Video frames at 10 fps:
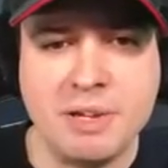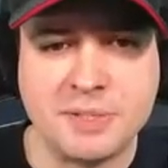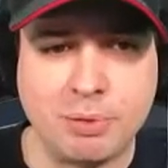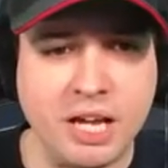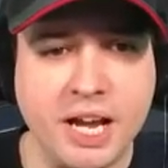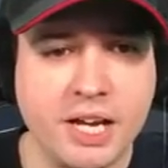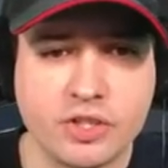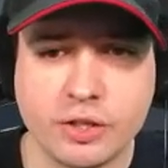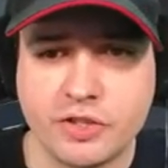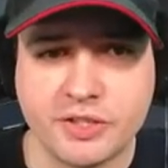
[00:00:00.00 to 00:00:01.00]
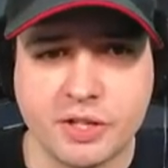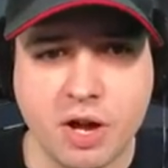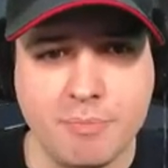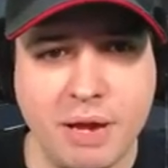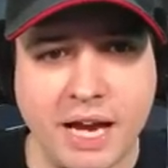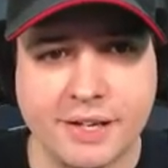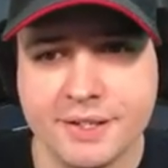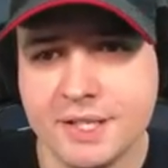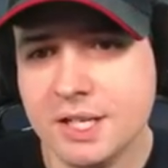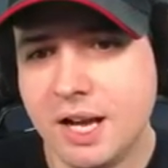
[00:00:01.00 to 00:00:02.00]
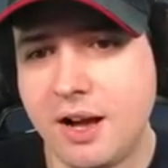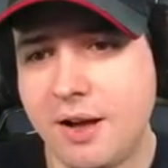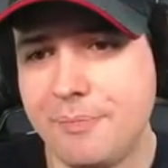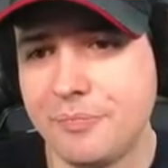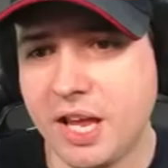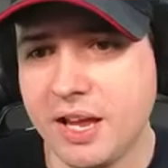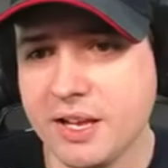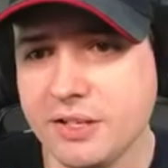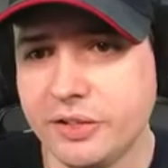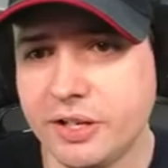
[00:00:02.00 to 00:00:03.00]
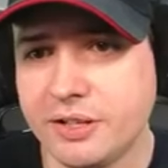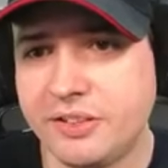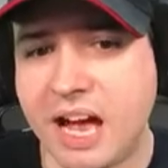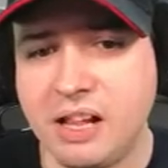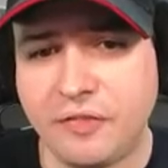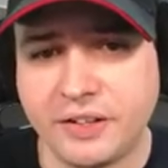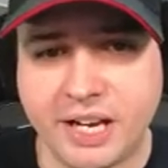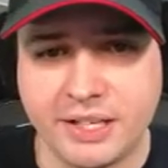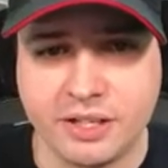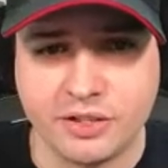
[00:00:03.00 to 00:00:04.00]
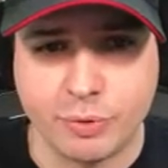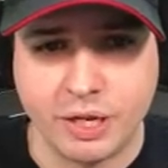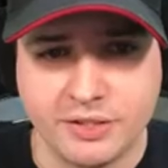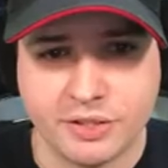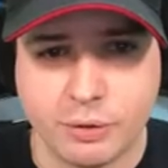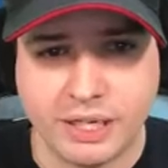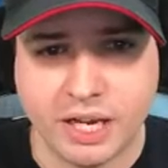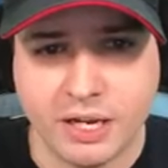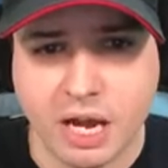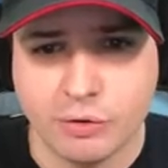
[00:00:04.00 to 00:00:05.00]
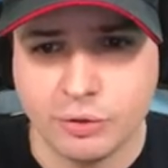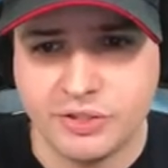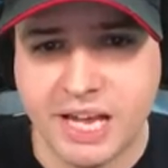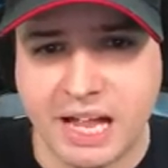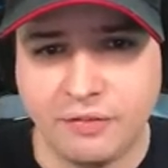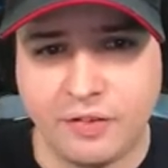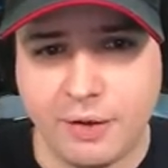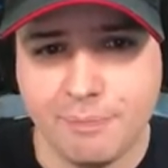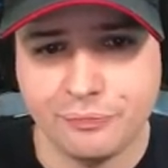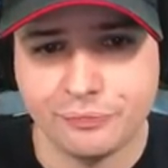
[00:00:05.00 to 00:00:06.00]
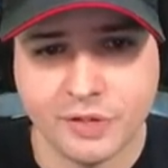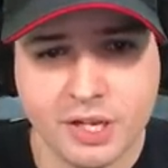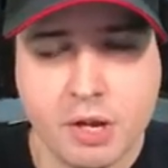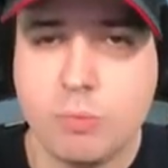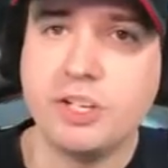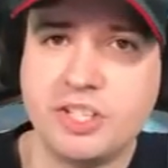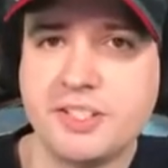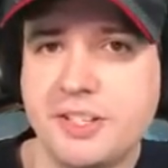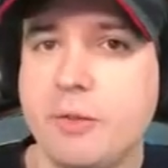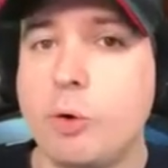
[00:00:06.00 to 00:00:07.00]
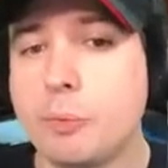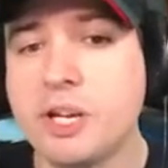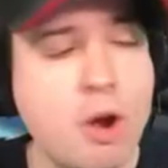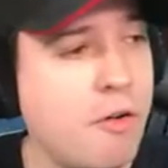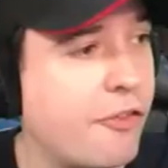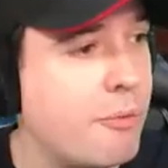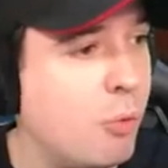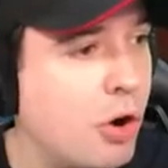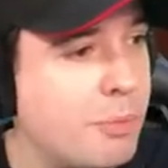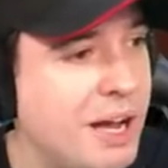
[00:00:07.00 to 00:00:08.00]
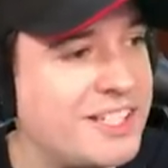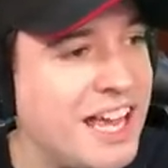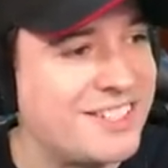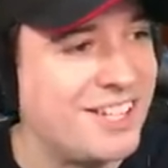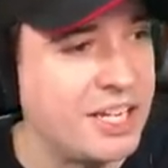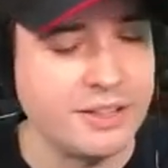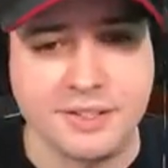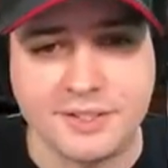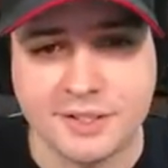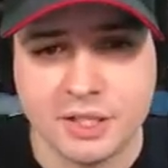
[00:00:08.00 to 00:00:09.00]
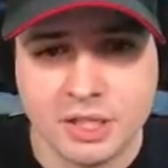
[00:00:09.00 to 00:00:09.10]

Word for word: misplay. I should have just gone back. Alpha Titan is so I can now use the Alpha, which is what we know from War Robots as Titans.